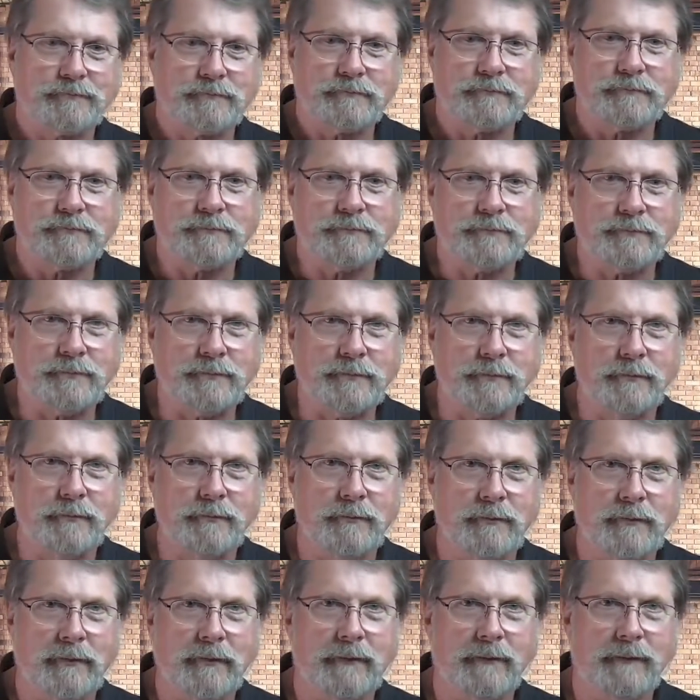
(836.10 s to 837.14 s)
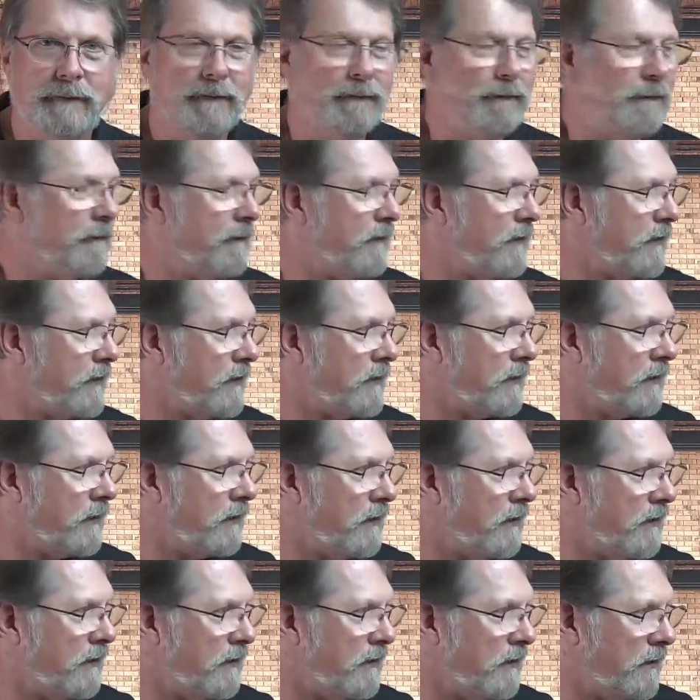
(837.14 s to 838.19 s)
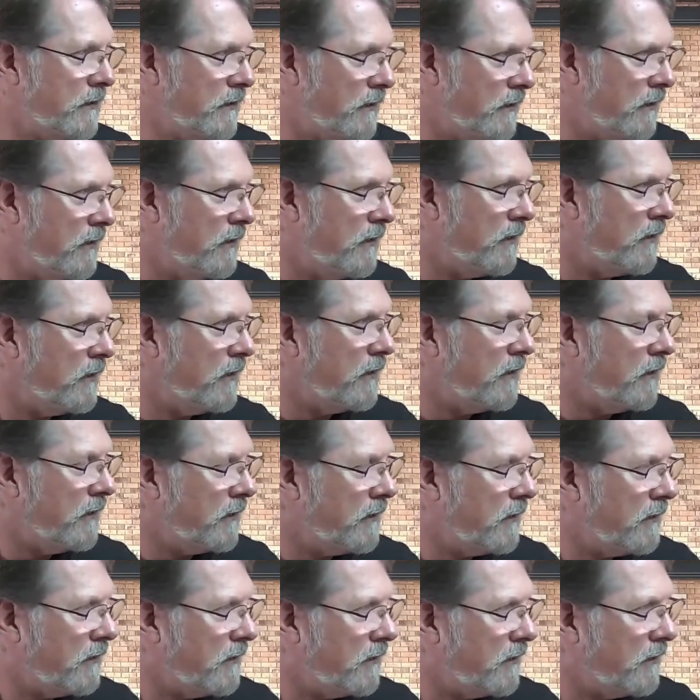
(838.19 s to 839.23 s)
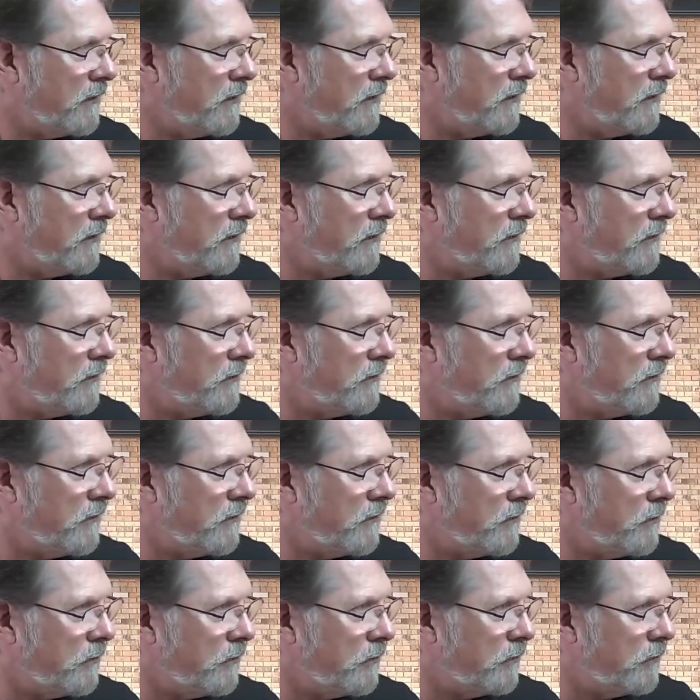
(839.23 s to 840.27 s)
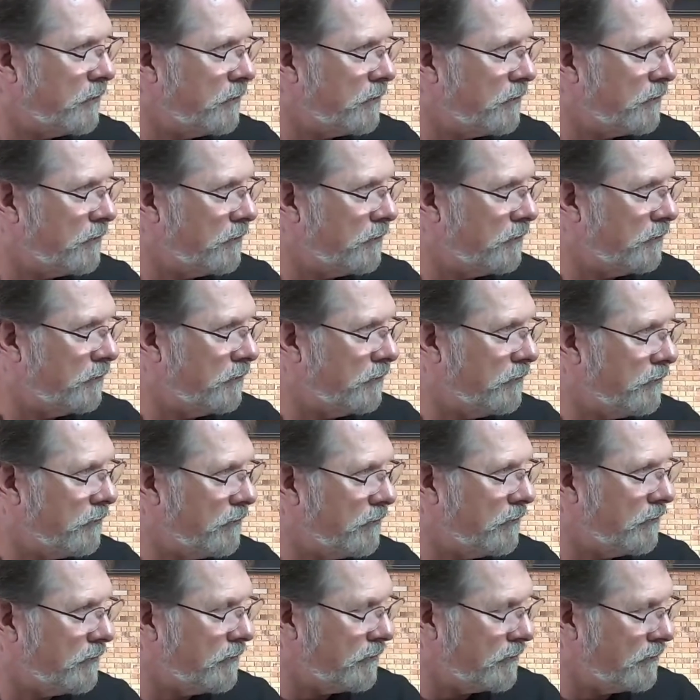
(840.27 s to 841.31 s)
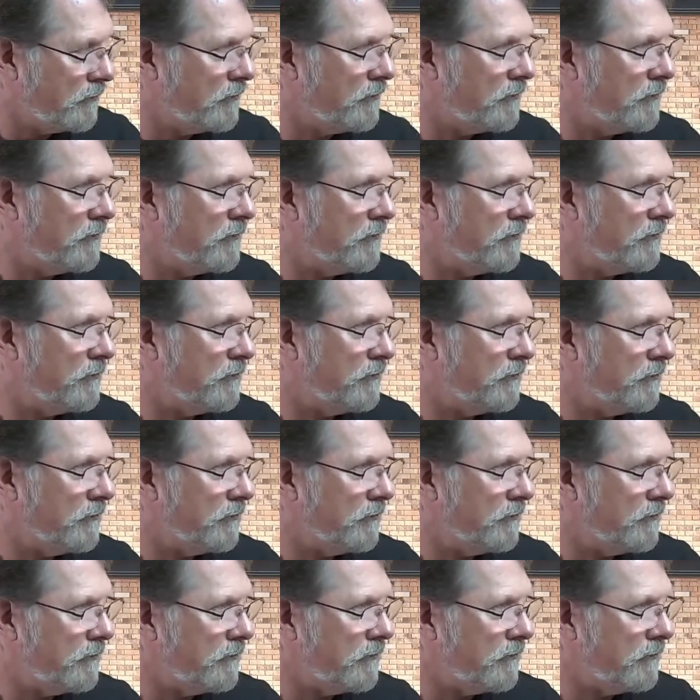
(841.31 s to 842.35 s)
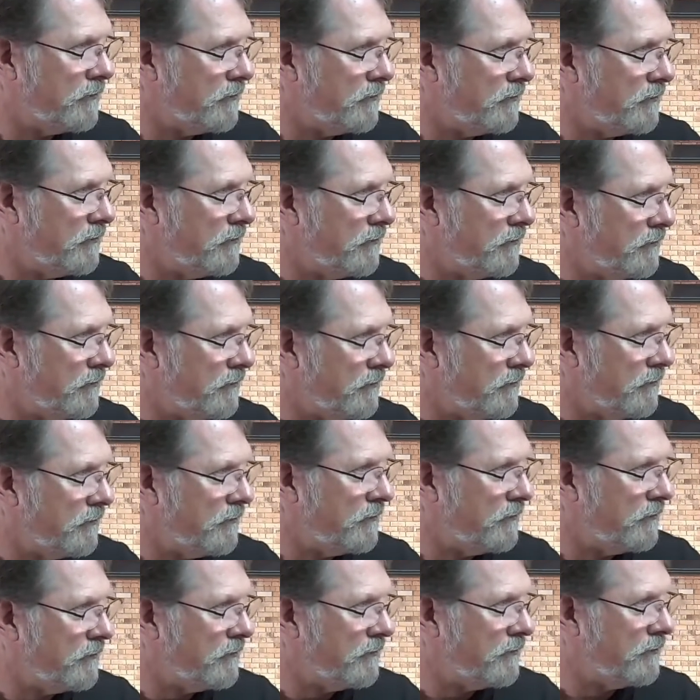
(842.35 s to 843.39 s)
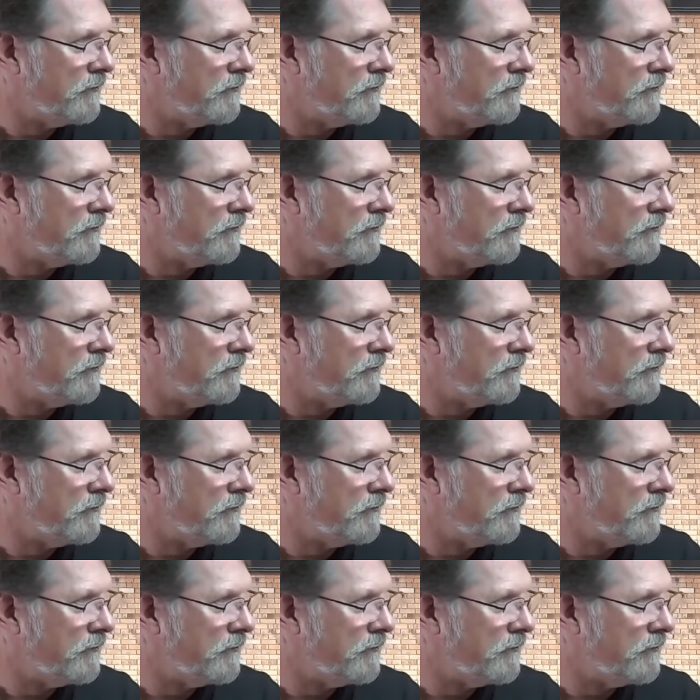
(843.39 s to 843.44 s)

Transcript: [no speech]